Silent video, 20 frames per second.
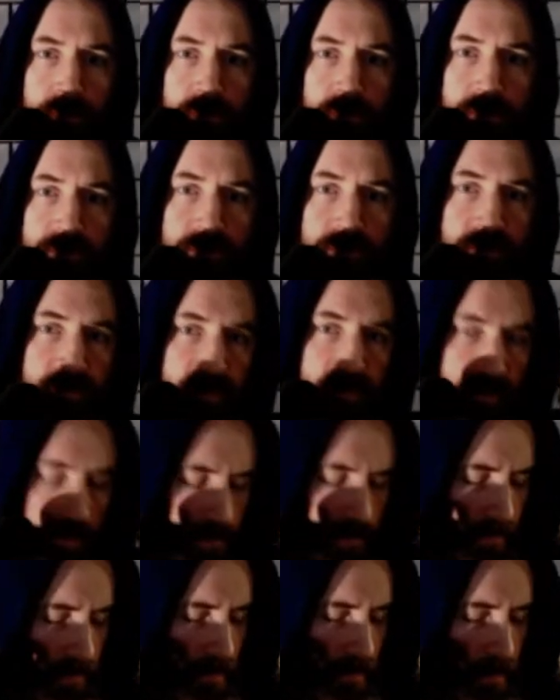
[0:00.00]
Just like that.
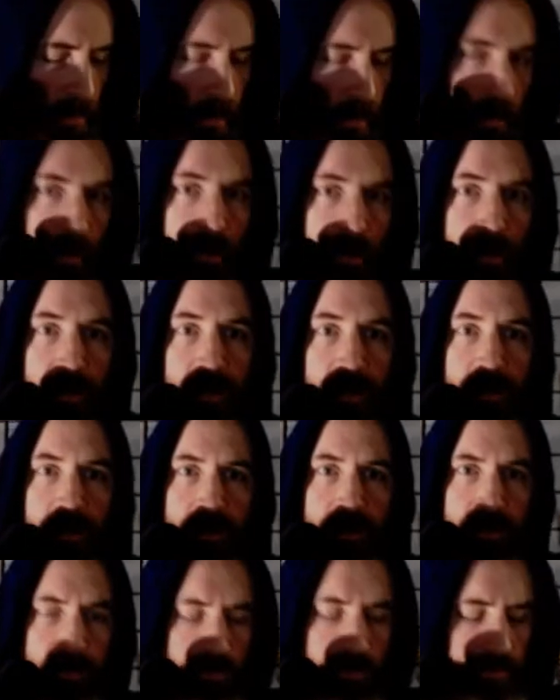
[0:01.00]

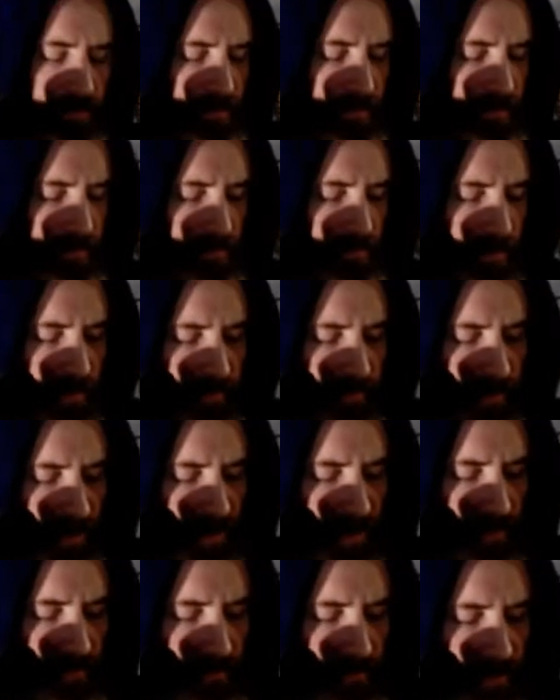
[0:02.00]
And we'll go from
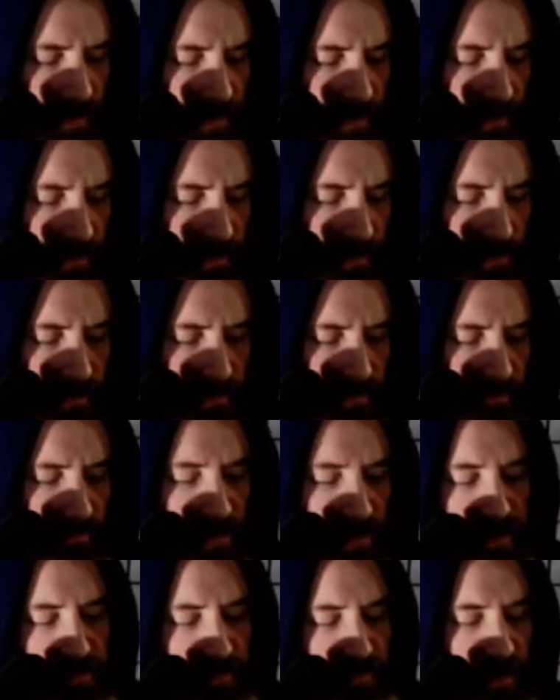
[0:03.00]
here. Ready?
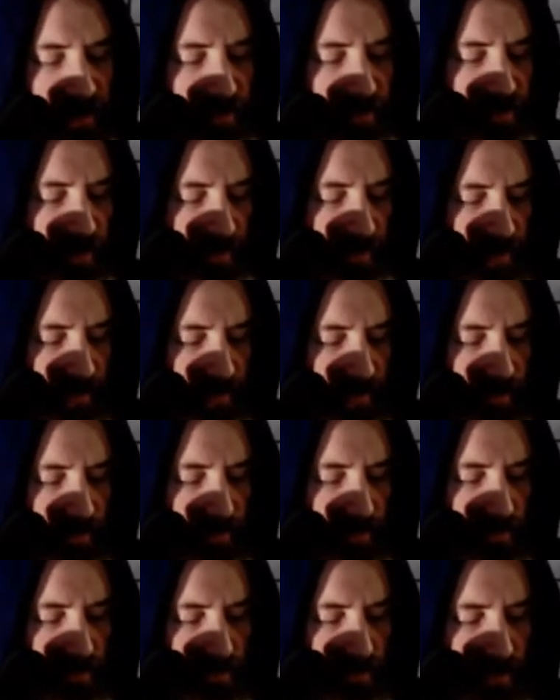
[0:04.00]
Major, minor, dominant.
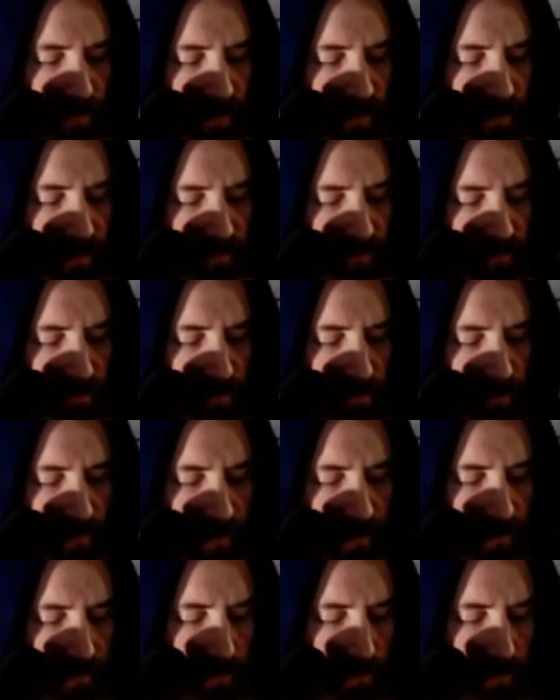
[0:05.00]
Your guess. Go ahead.